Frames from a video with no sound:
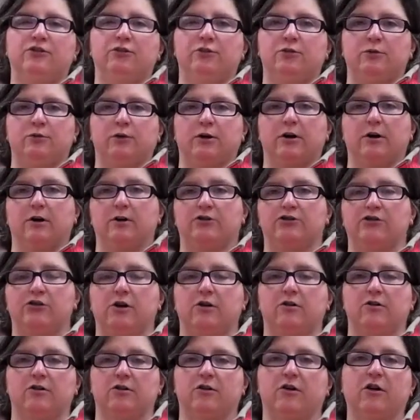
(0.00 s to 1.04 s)
to our
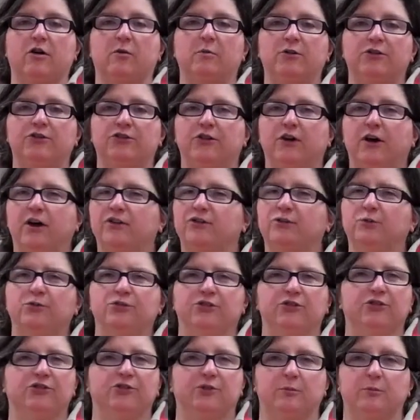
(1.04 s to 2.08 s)
chocolate caramel sauce,
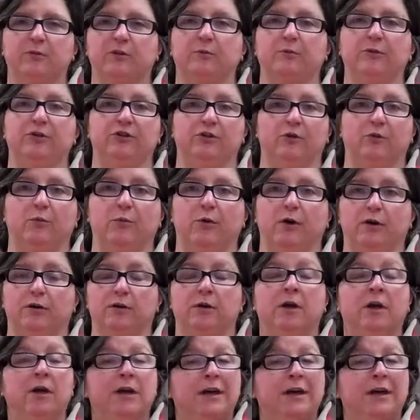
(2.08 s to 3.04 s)
which is something we don't want.